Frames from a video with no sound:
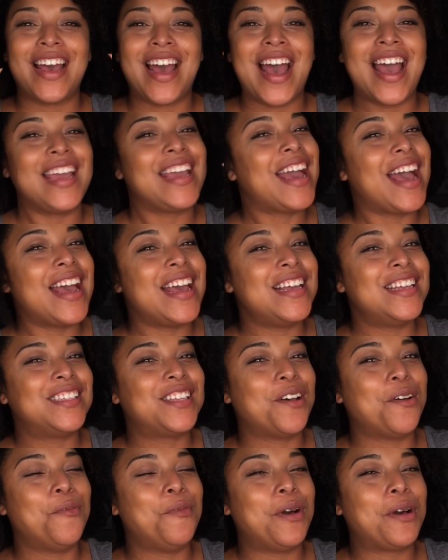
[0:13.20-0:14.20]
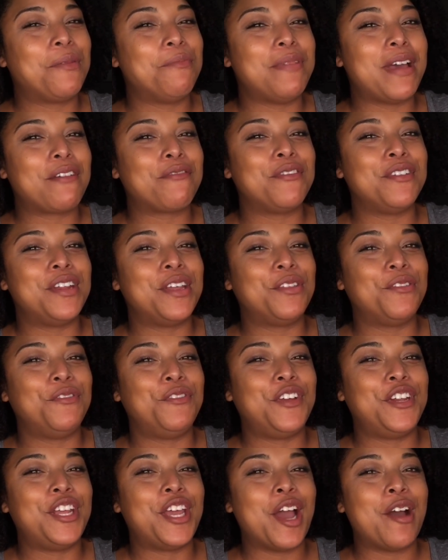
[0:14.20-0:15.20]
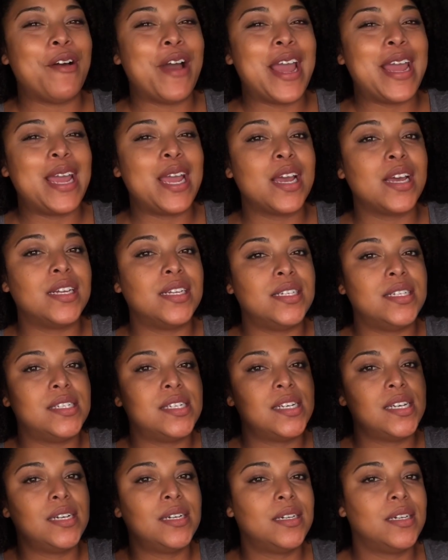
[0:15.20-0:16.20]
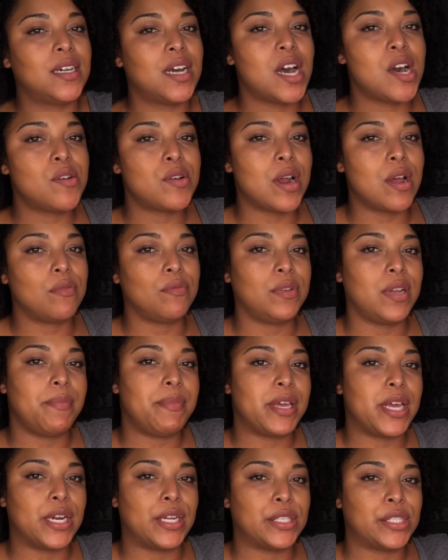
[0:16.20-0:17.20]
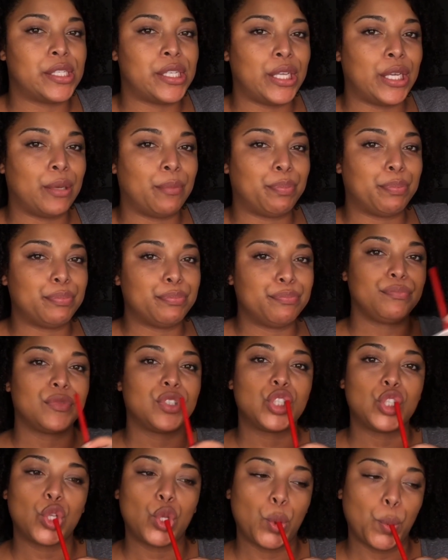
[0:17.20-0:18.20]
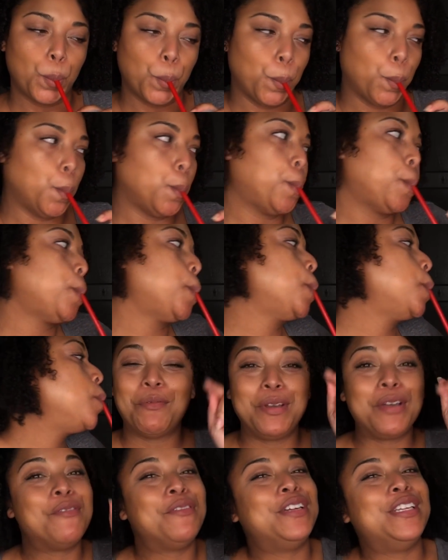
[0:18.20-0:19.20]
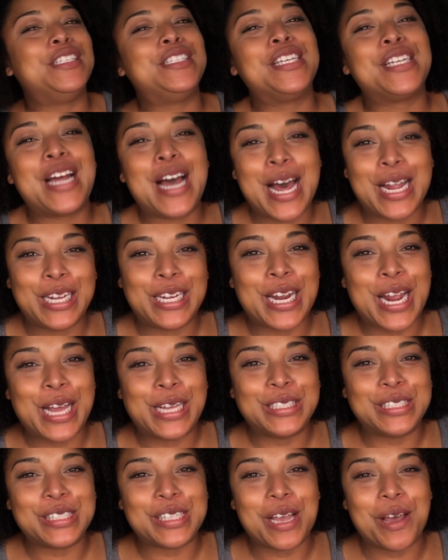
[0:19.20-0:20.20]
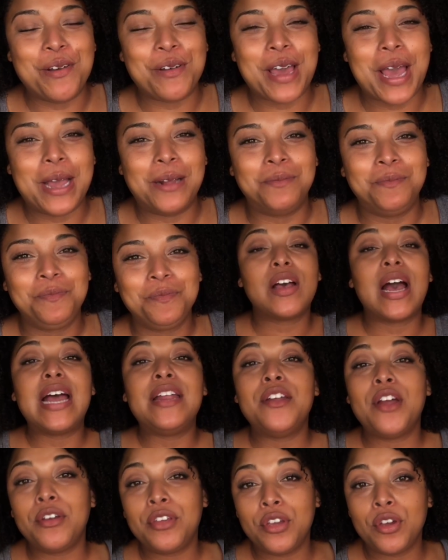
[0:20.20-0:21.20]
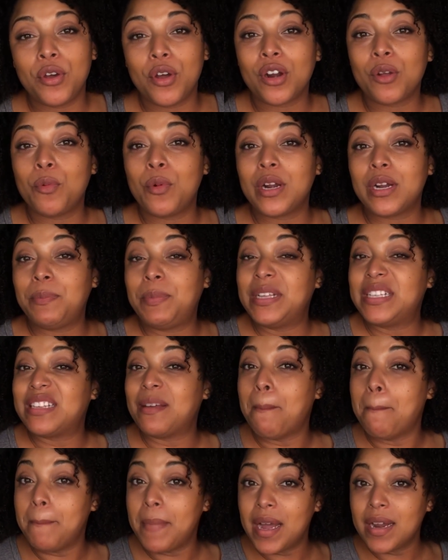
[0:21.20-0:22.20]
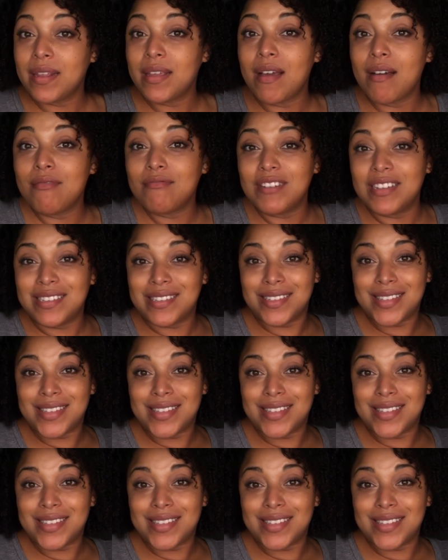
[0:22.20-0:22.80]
Hi guys, welcome back for another video and hold on, let me get a sip. We're going into the holidays, okay? So I know you're gonna wanna put some money on the